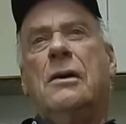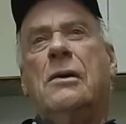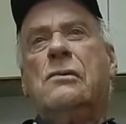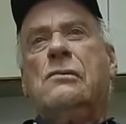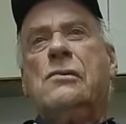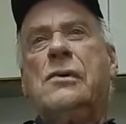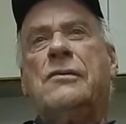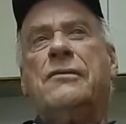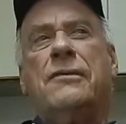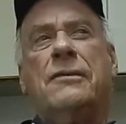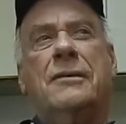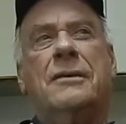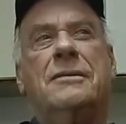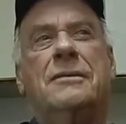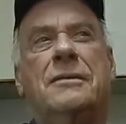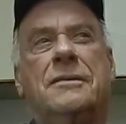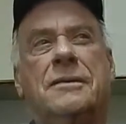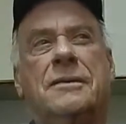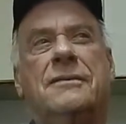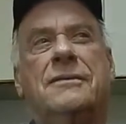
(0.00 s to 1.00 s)
Well,
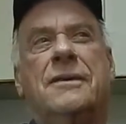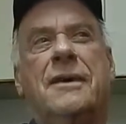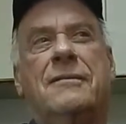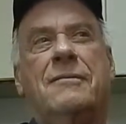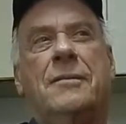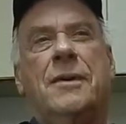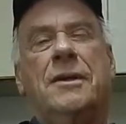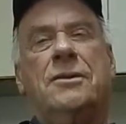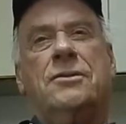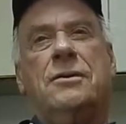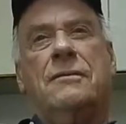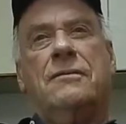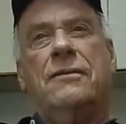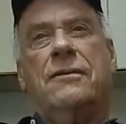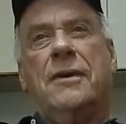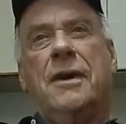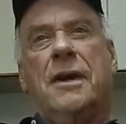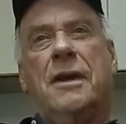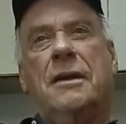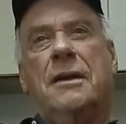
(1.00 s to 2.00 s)
I've mentioned
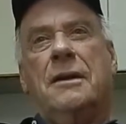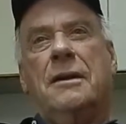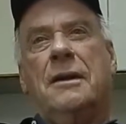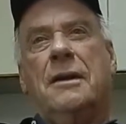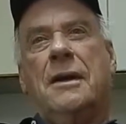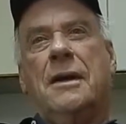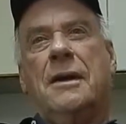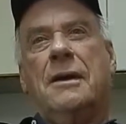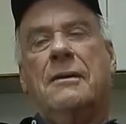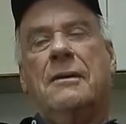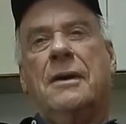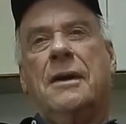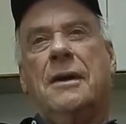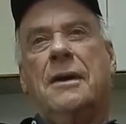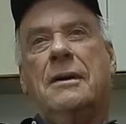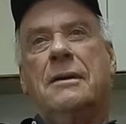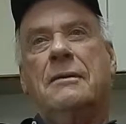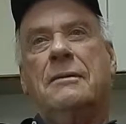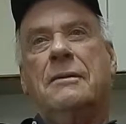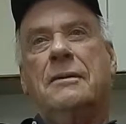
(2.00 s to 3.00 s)
Fran and I
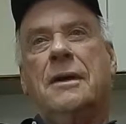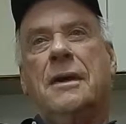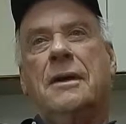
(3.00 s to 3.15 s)
and